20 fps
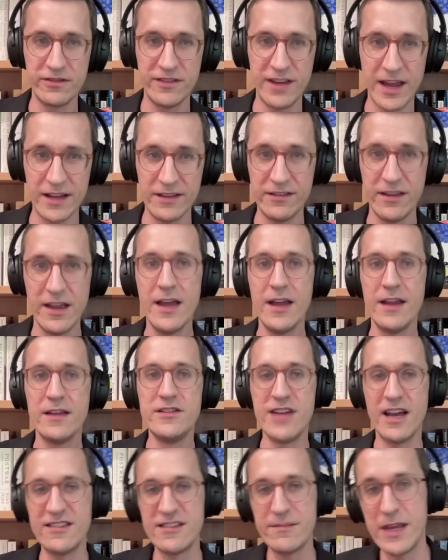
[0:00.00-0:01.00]
stance right.
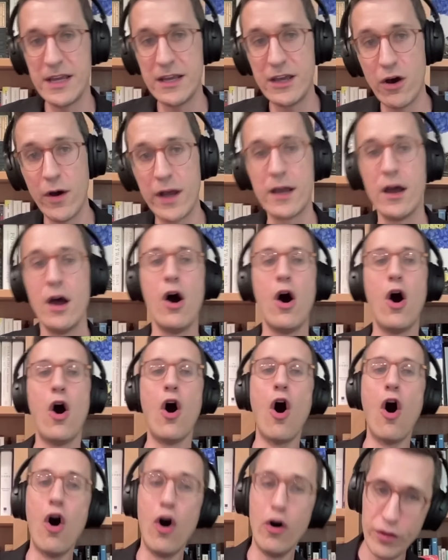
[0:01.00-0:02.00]
doesn't mean going
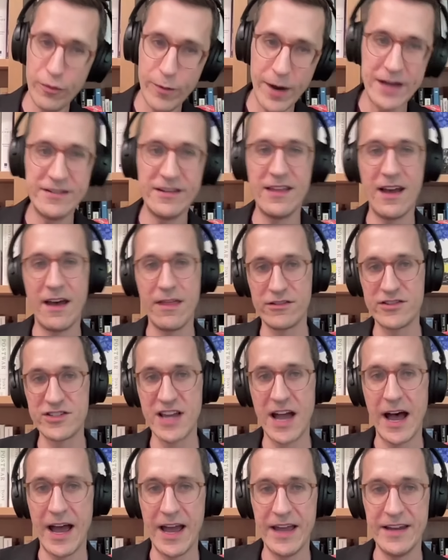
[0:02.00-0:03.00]
all the way to the other
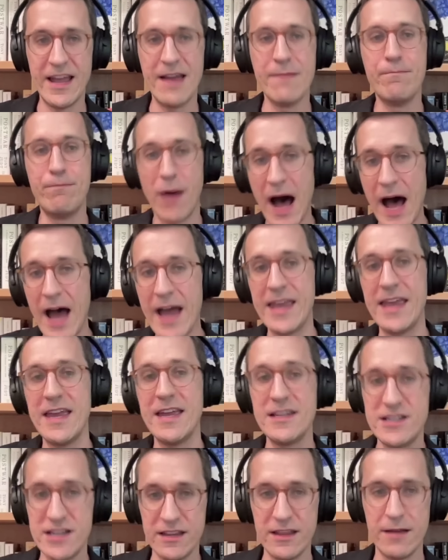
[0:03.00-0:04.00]
side and buying
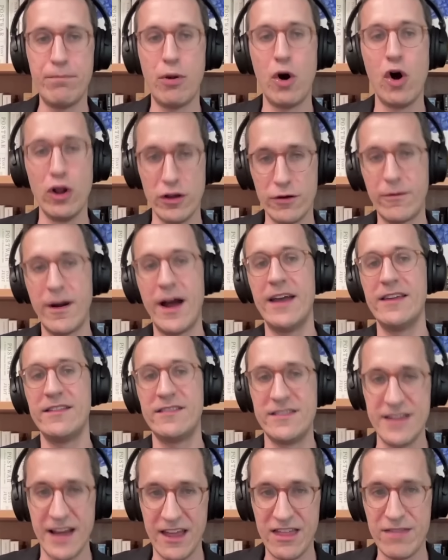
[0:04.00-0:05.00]
into the
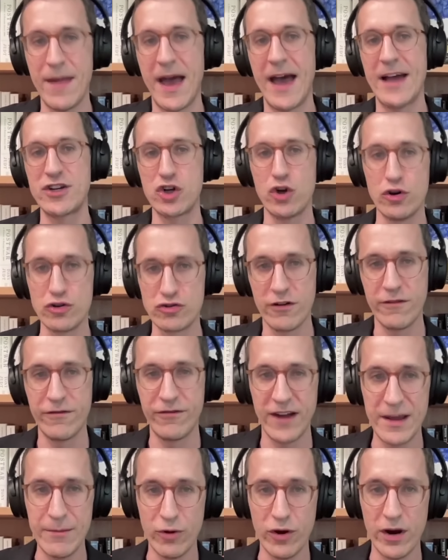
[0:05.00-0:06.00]
polarized death match cultural
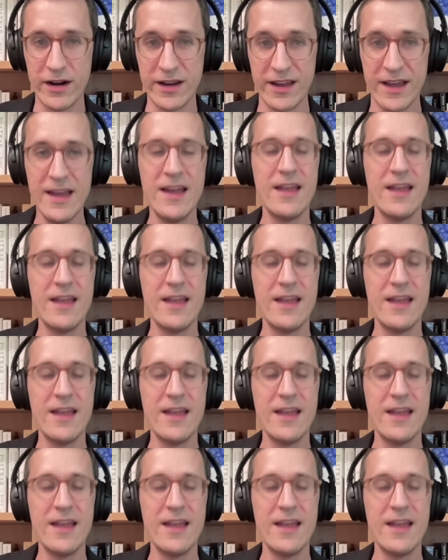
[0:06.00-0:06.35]
framework